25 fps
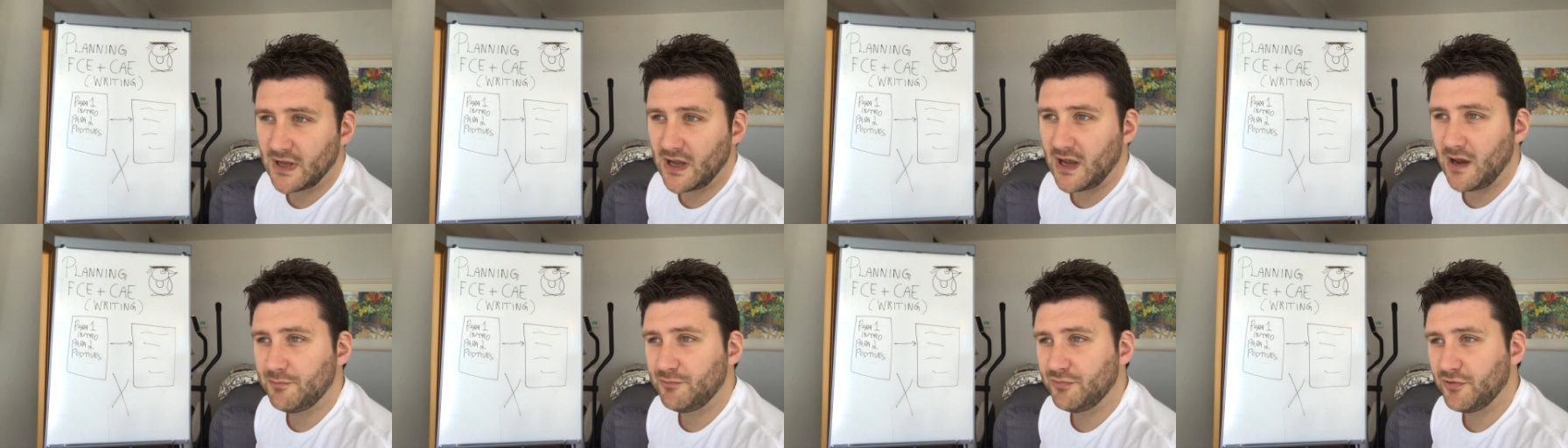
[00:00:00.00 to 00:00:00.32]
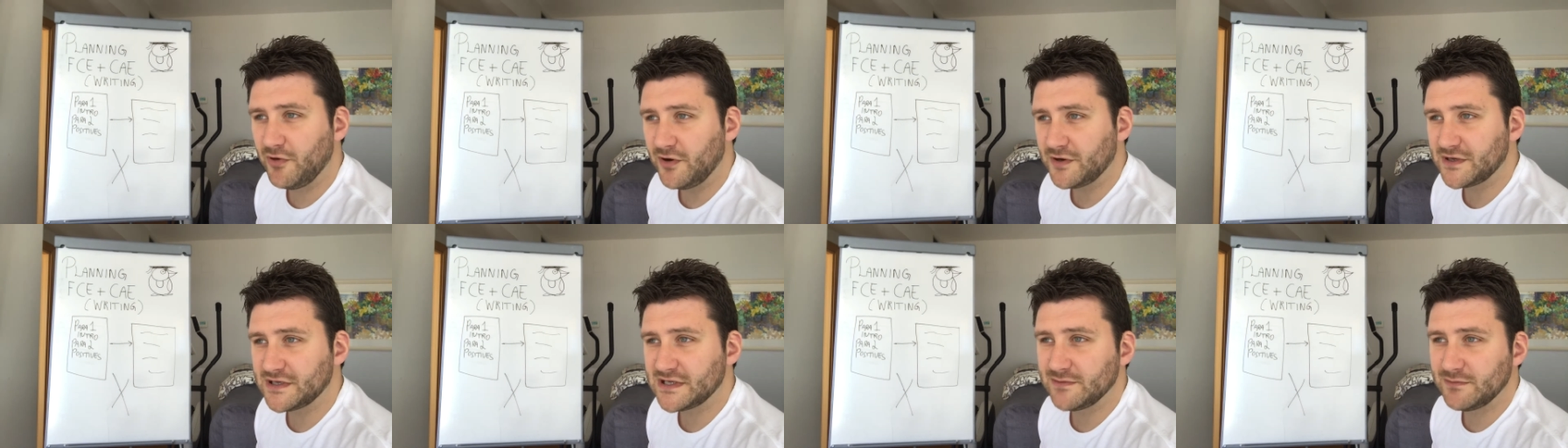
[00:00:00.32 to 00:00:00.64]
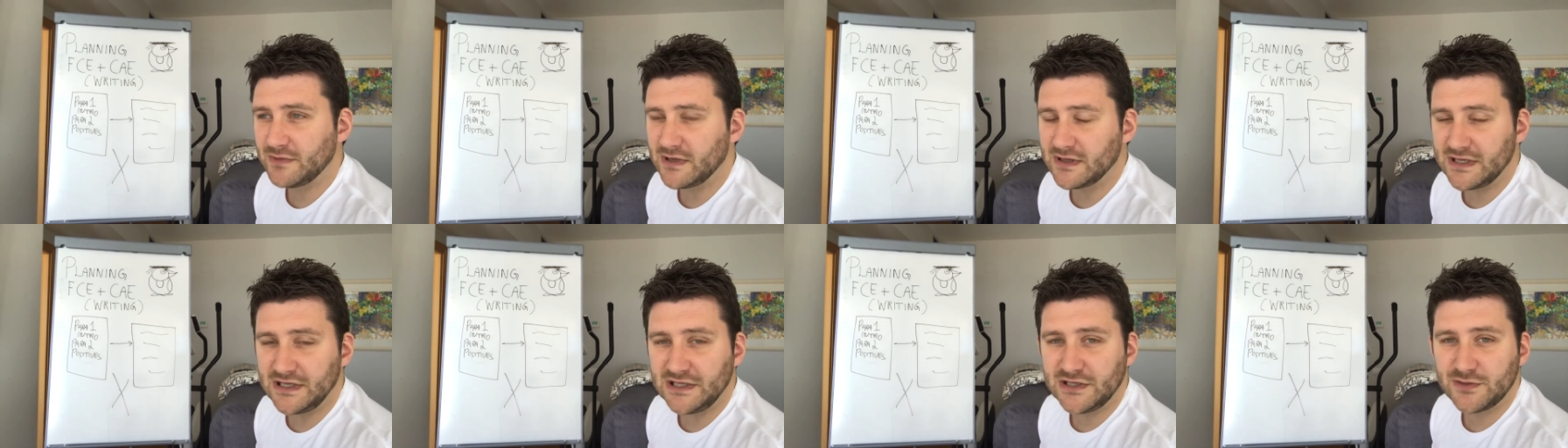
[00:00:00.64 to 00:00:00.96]

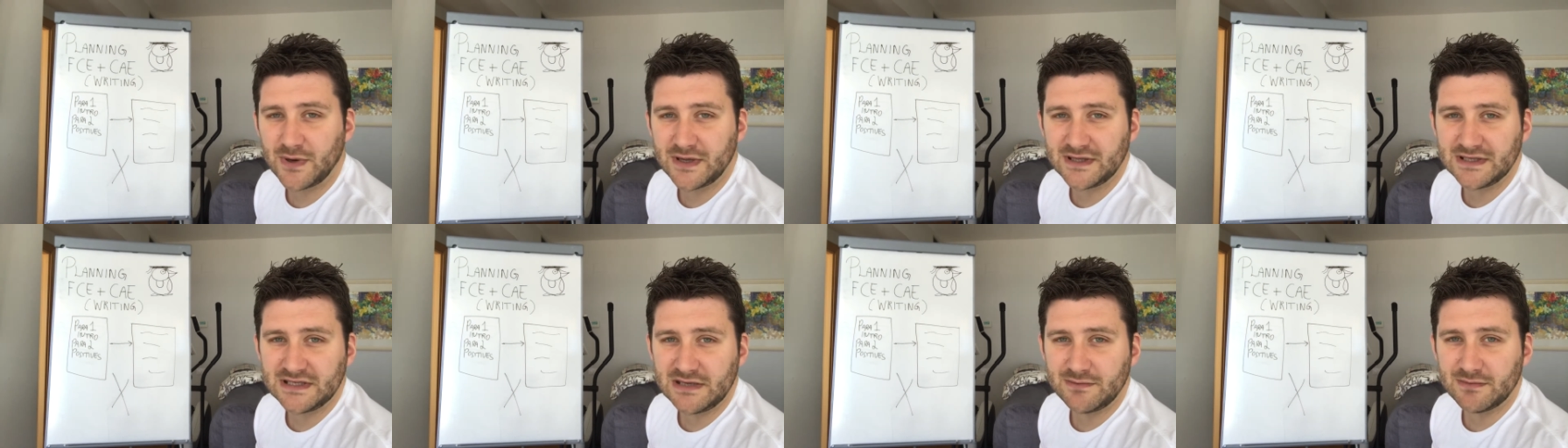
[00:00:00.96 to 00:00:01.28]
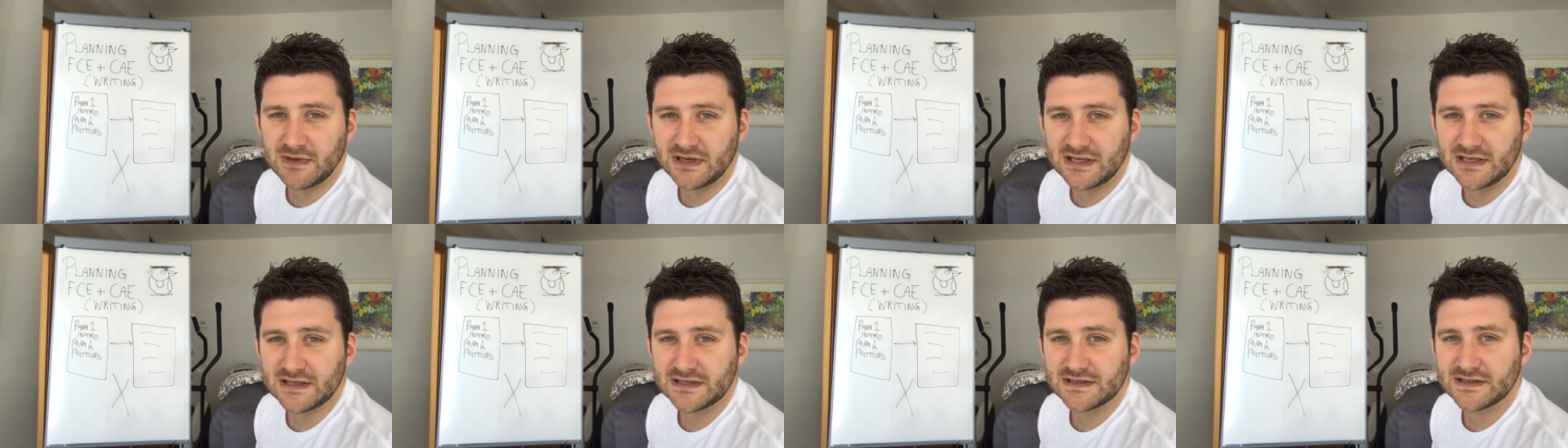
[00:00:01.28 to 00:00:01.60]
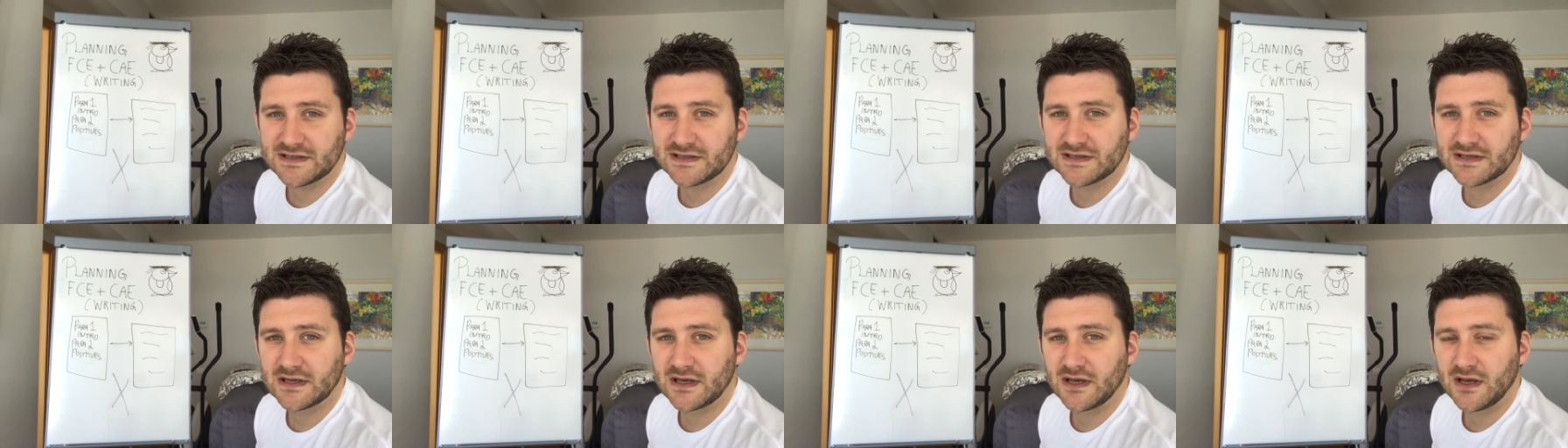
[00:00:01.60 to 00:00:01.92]
approximately 20
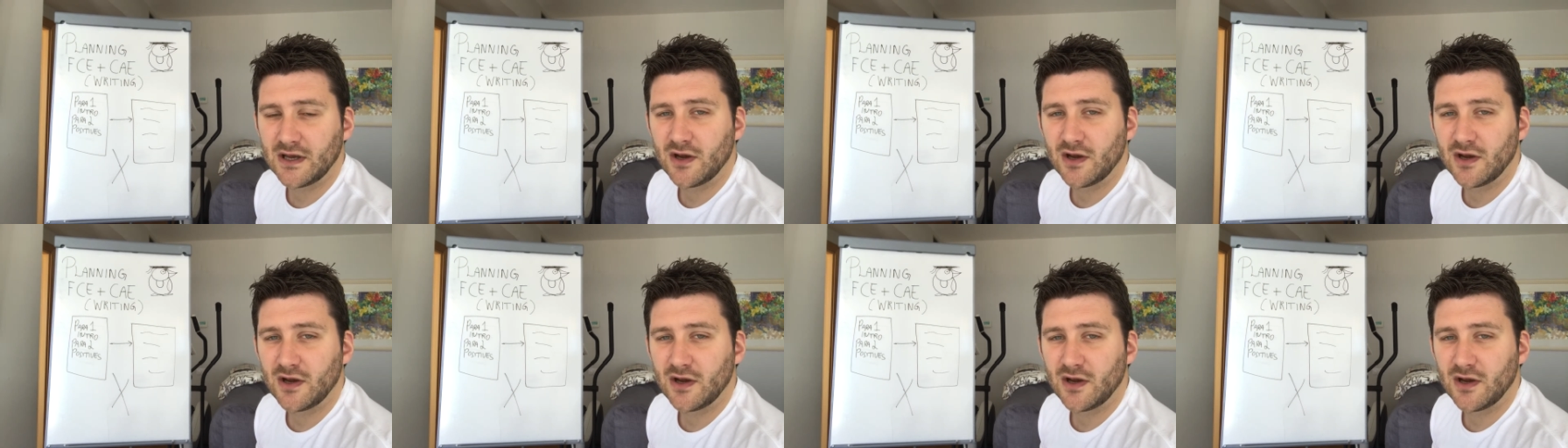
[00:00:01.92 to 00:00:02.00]
minutes